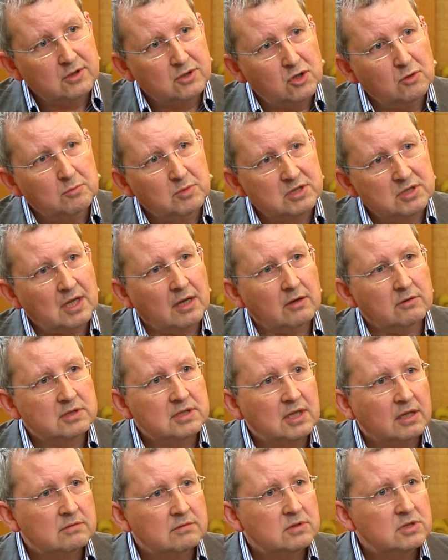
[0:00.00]
the tumor cells
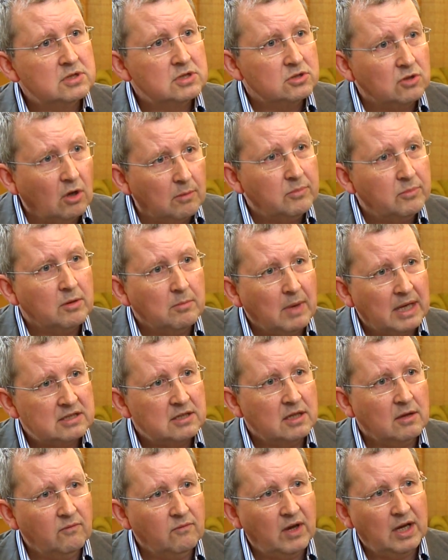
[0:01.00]
to stop them
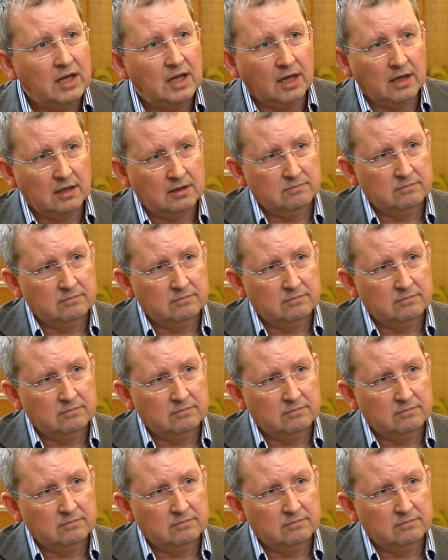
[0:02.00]
actually invading.